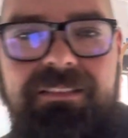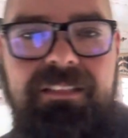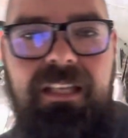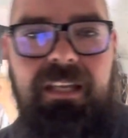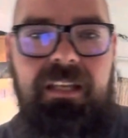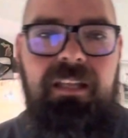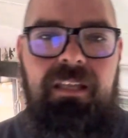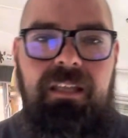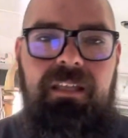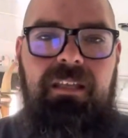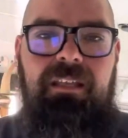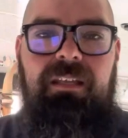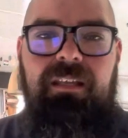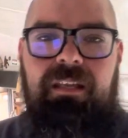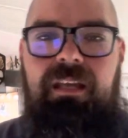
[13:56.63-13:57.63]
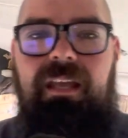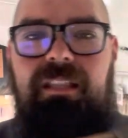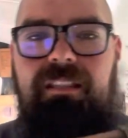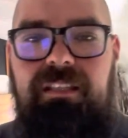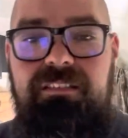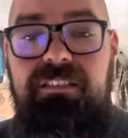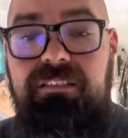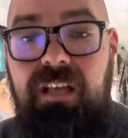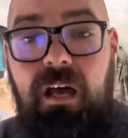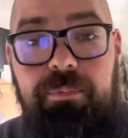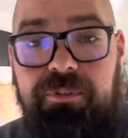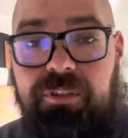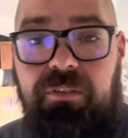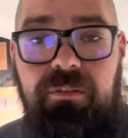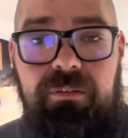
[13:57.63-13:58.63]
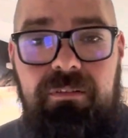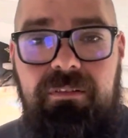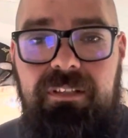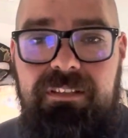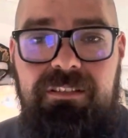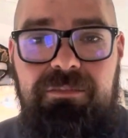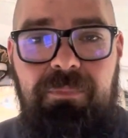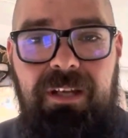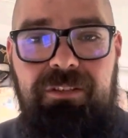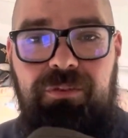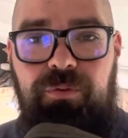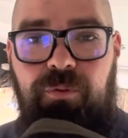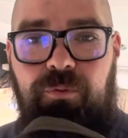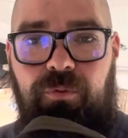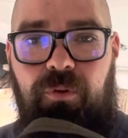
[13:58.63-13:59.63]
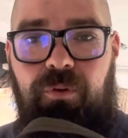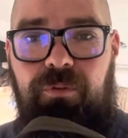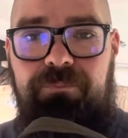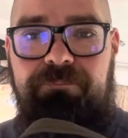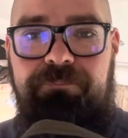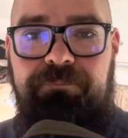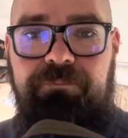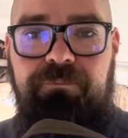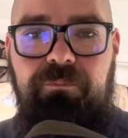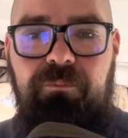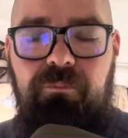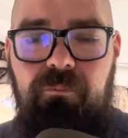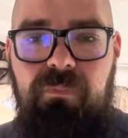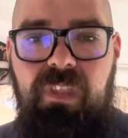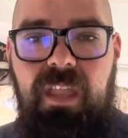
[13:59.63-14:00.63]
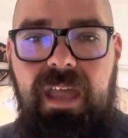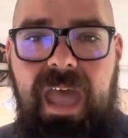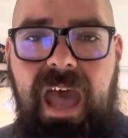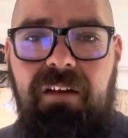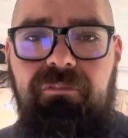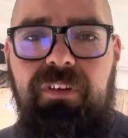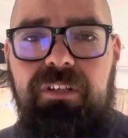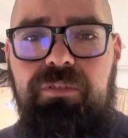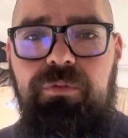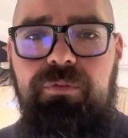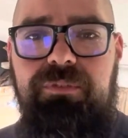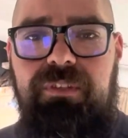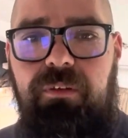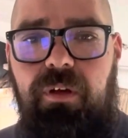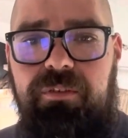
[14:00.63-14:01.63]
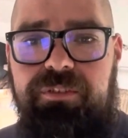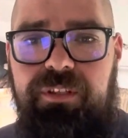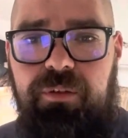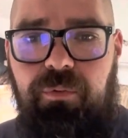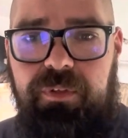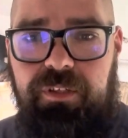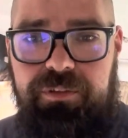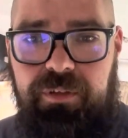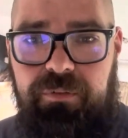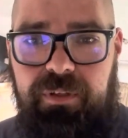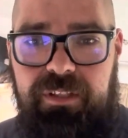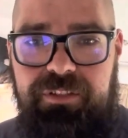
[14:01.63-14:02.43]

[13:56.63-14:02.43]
thing, and this is optional, this is my tool roll. Having tools close to you when you're doing a